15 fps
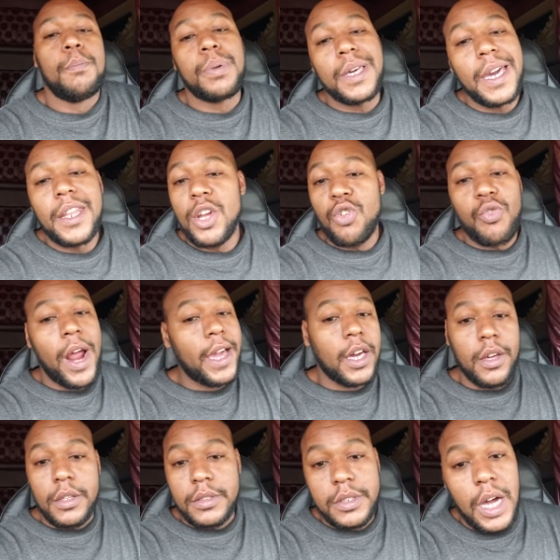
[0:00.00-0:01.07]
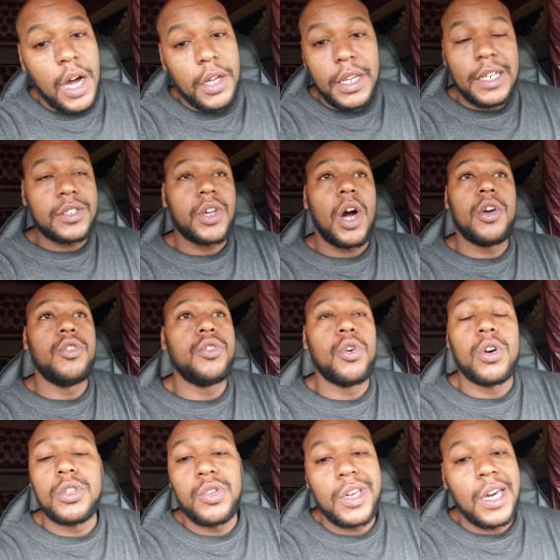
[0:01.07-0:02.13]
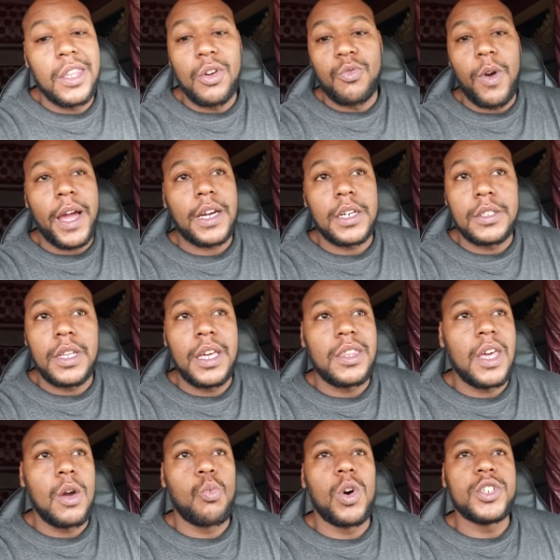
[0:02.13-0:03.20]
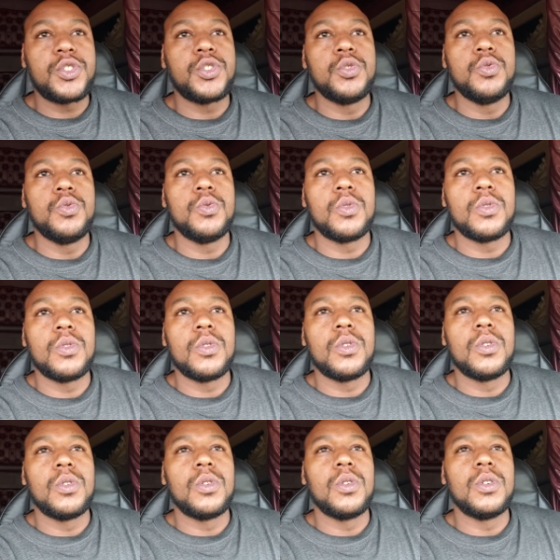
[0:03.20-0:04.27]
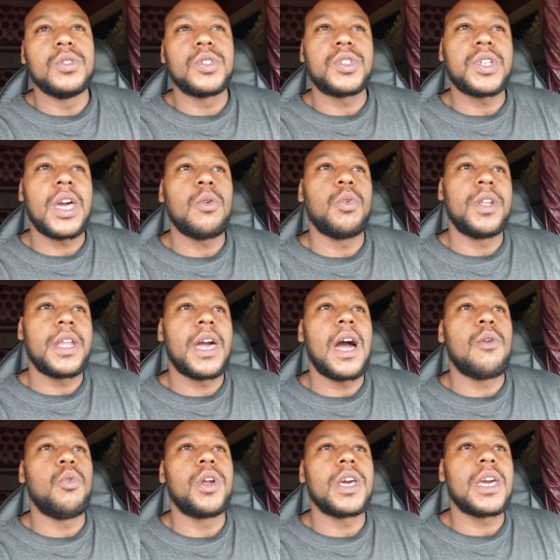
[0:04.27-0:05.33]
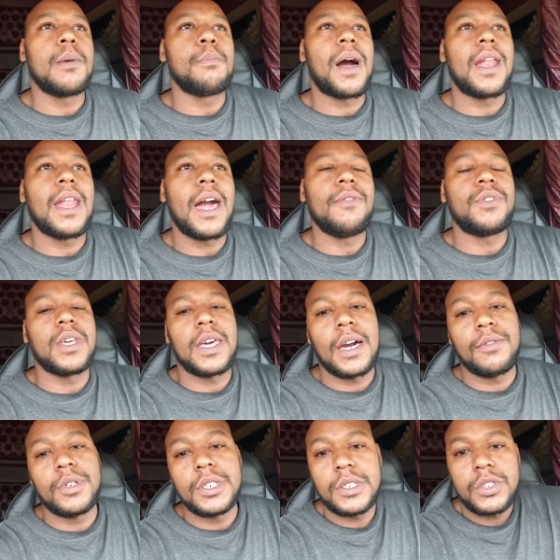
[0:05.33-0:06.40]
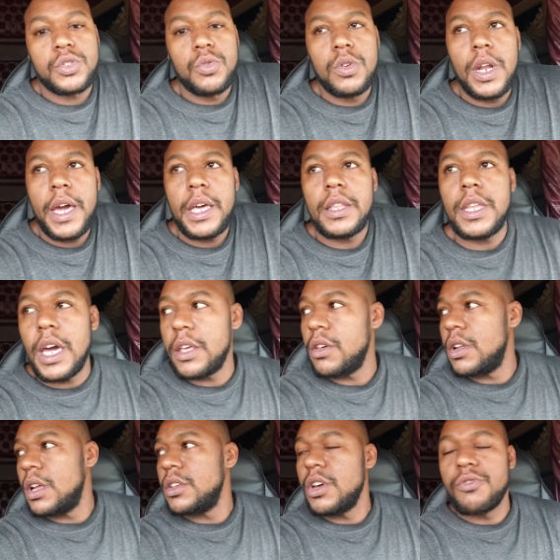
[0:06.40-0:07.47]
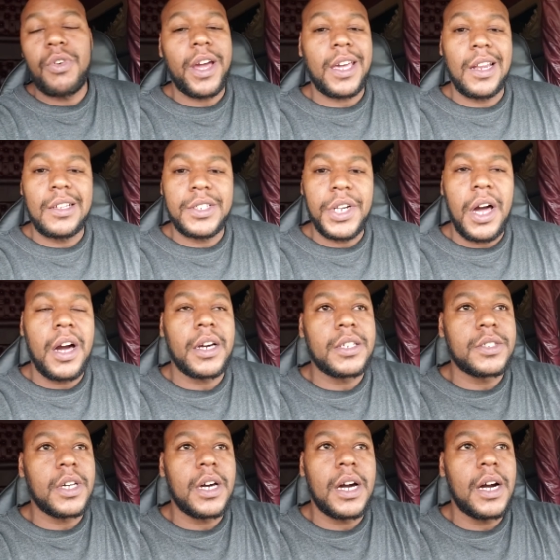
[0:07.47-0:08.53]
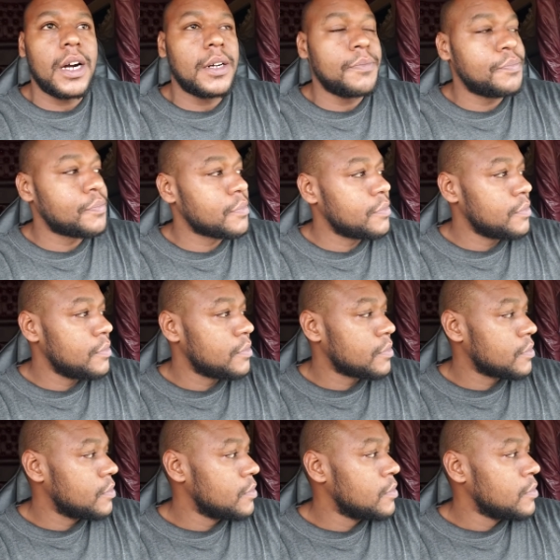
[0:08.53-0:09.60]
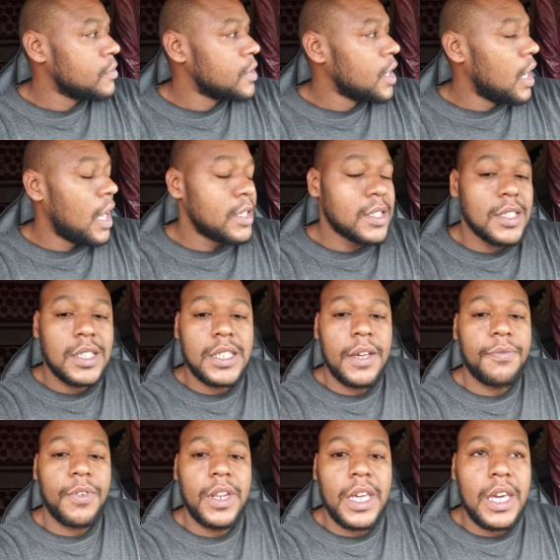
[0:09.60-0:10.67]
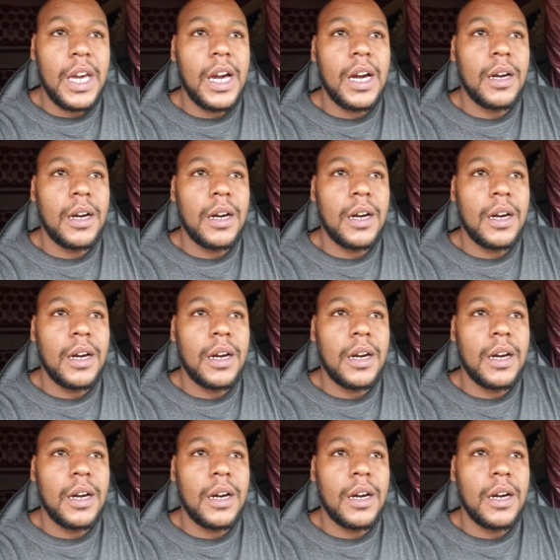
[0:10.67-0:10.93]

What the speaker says: getting a record. That's all you're doing. You're getting a record, and then once you say, well, now I want to get my life together, it's too late. Now your record is long as a symphony